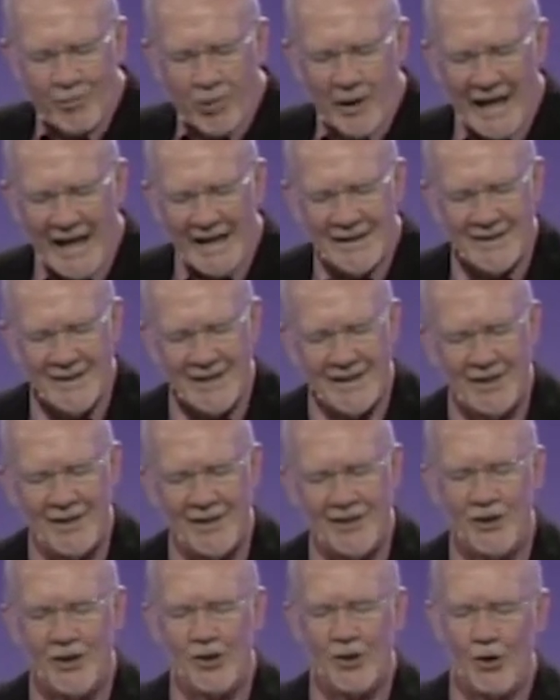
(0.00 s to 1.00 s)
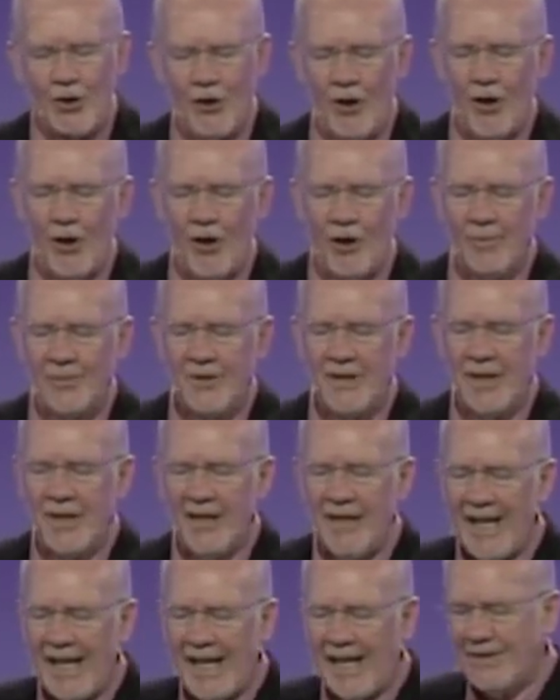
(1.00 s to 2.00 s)
planted his crops,
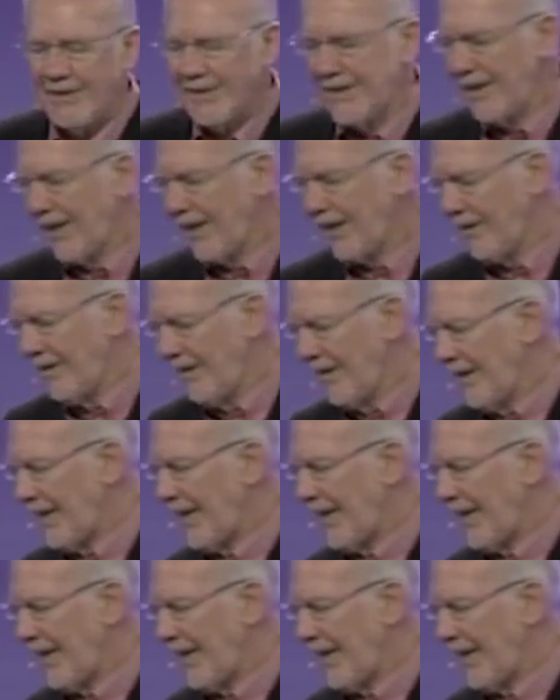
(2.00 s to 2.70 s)
and